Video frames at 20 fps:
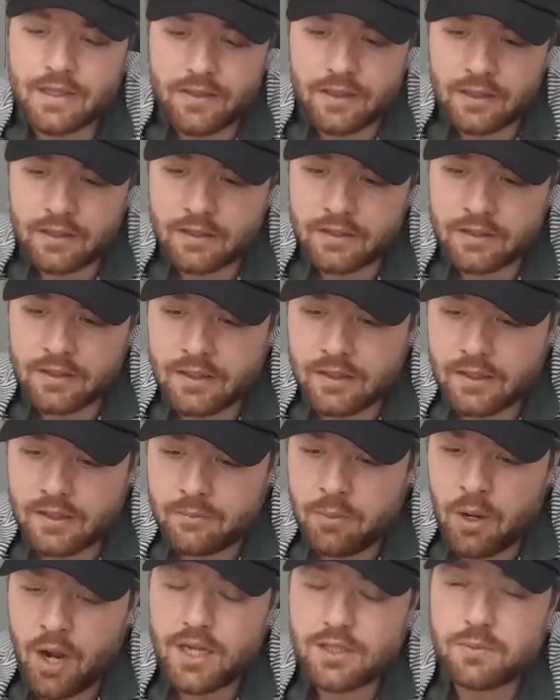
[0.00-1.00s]
I think
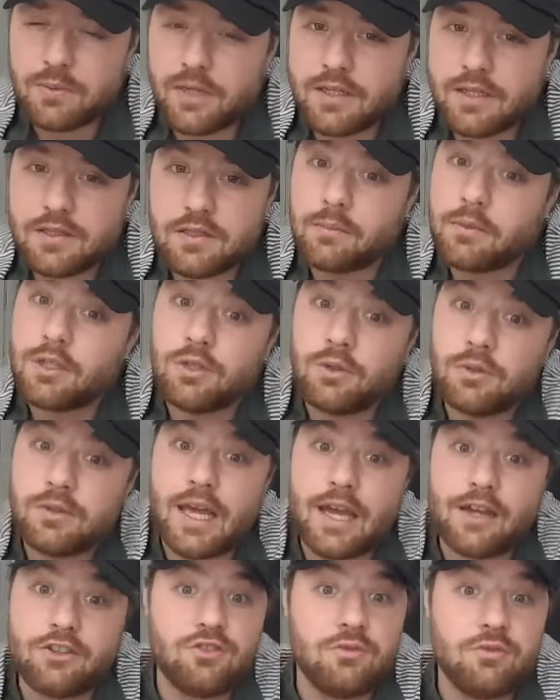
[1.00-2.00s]
possibly it has something to do
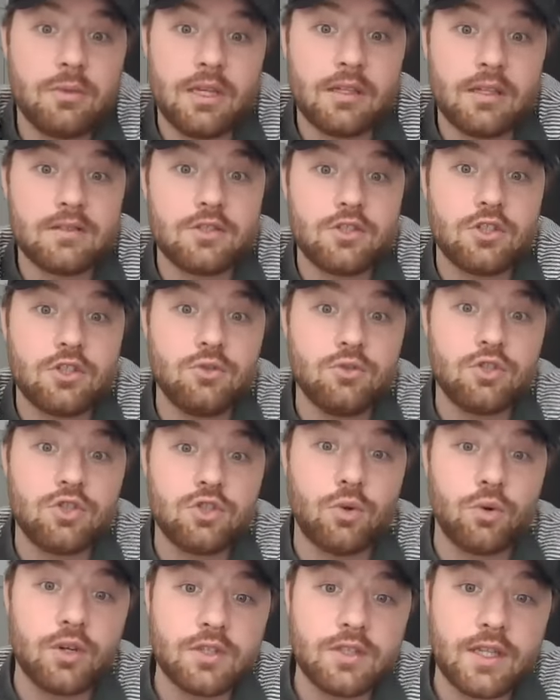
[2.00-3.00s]
with Nashville being such a huge
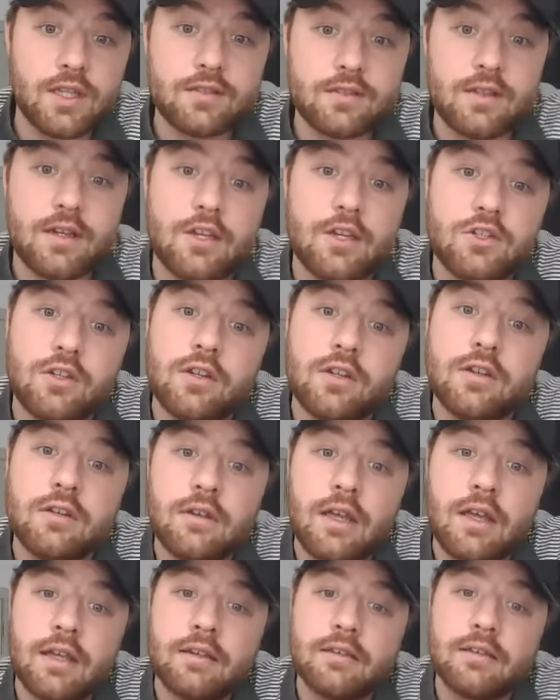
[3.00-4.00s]
tourist destination
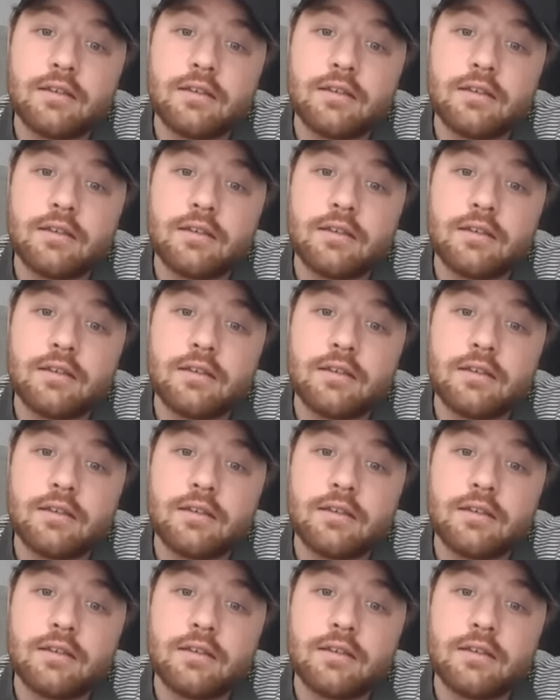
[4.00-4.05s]
and